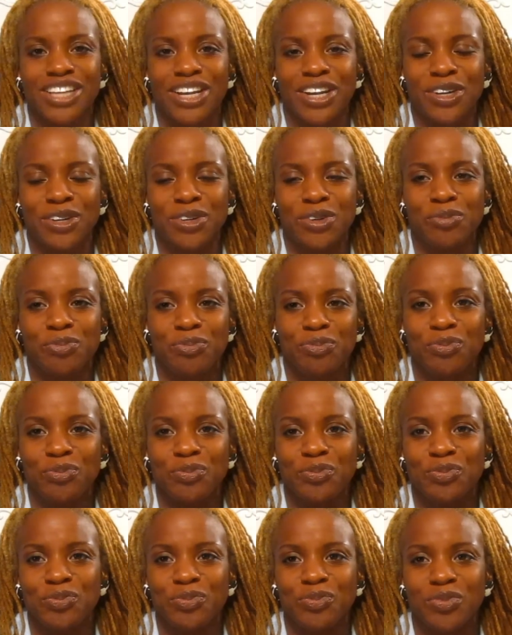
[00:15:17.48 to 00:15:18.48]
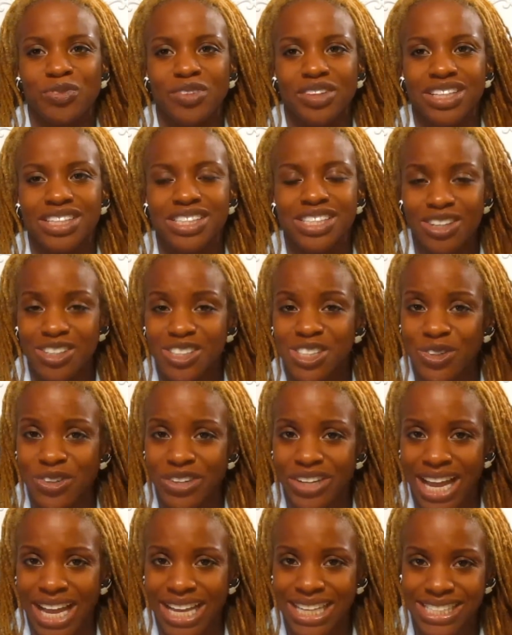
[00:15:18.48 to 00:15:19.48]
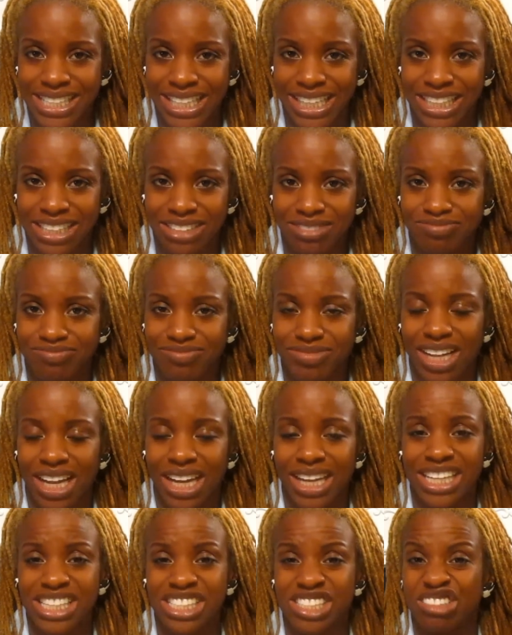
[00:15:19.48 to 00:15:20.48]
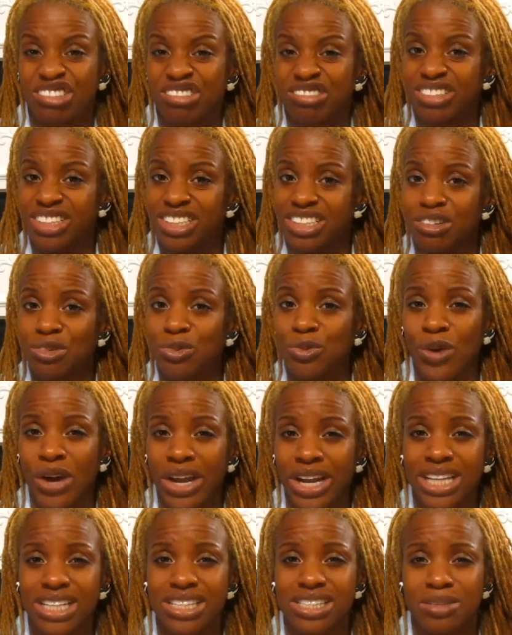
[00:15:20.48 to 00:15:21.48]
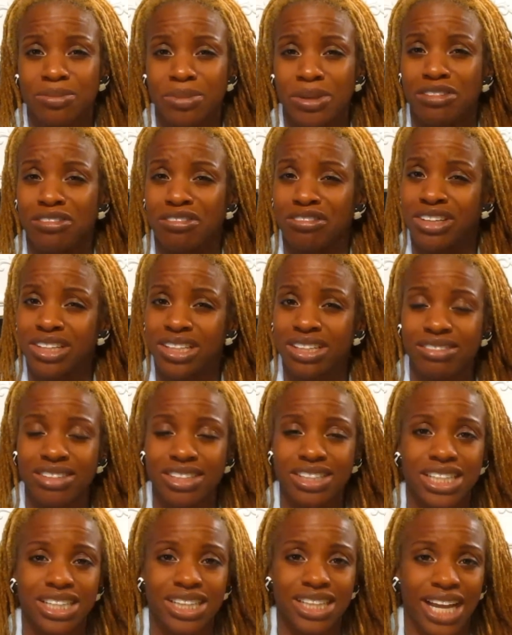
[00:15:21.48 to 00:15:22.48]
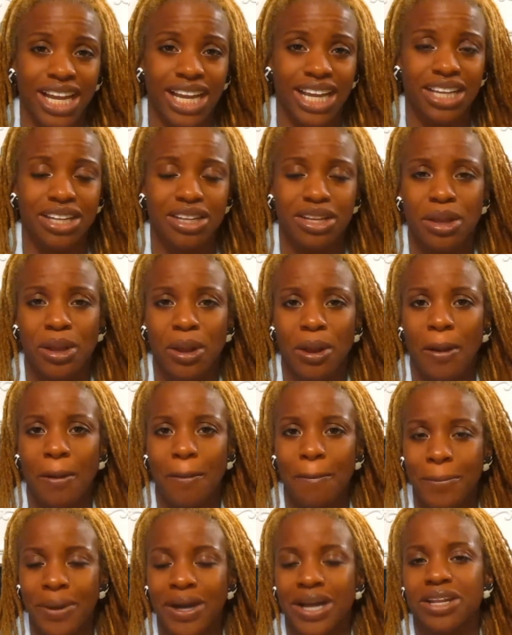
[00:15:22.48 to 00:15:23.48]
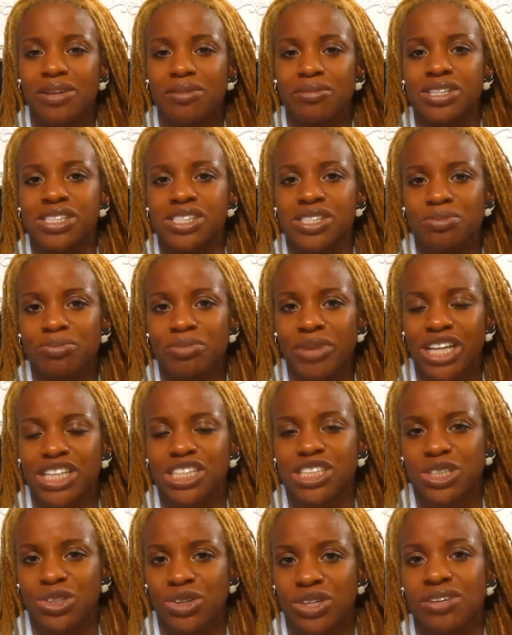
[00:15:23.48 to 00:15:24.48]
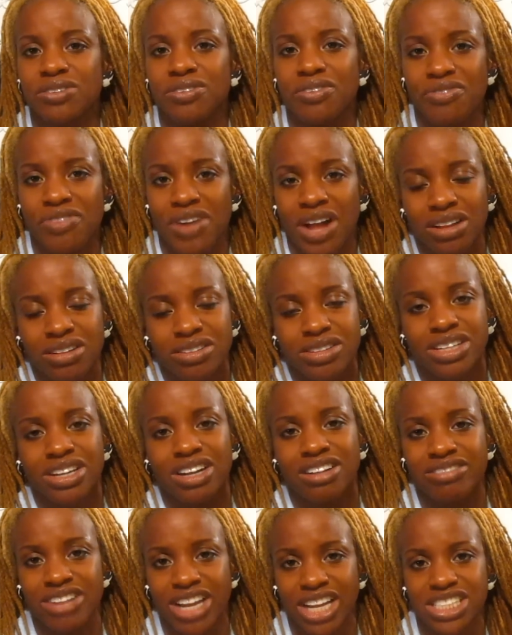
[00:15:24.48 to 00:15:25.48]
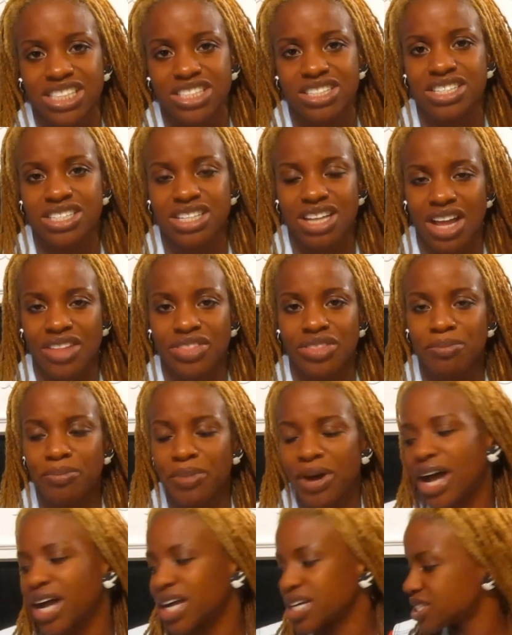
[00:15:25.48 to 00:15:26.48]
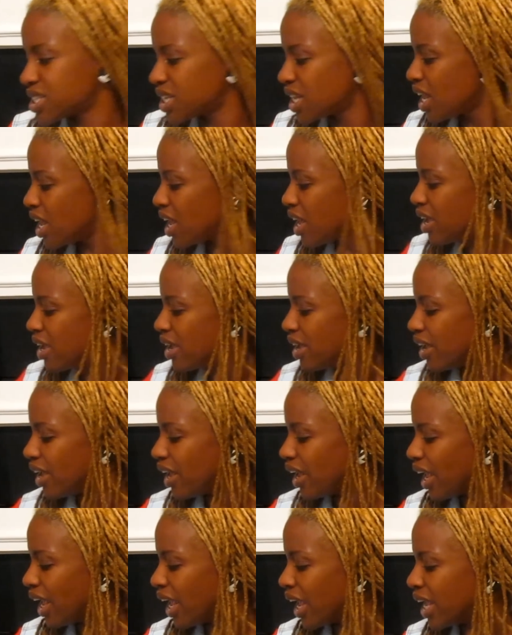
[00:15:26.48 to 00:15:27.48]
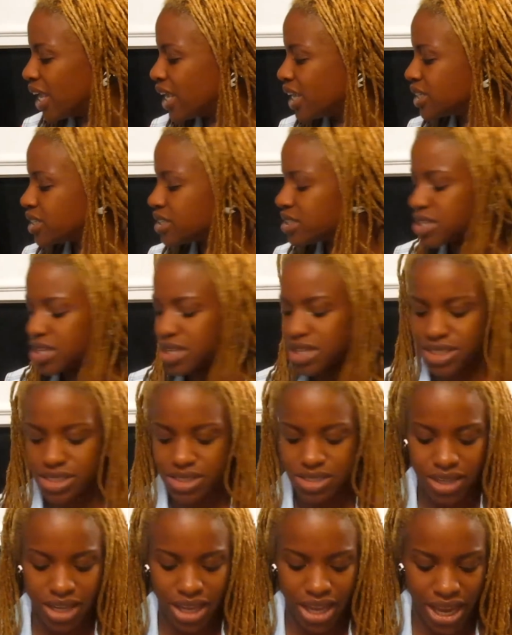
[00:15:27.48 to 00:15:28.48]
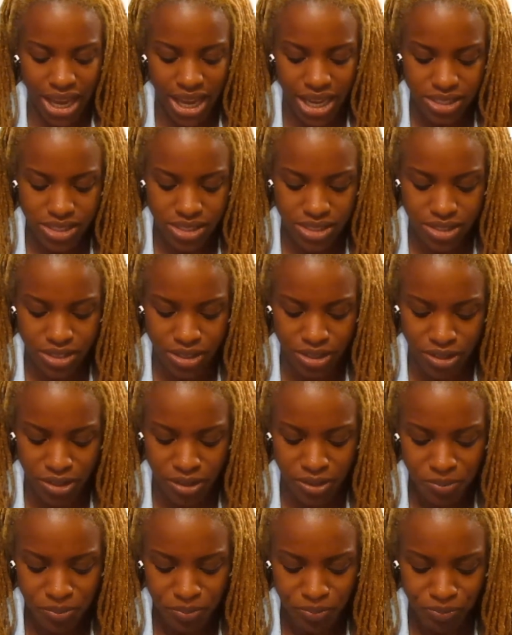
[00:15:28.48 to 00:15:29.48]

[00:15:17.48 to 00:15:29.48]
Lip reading: So don't do what I did unless you really want it to be really light, but just make sure you follow the directions on the box. And to answer,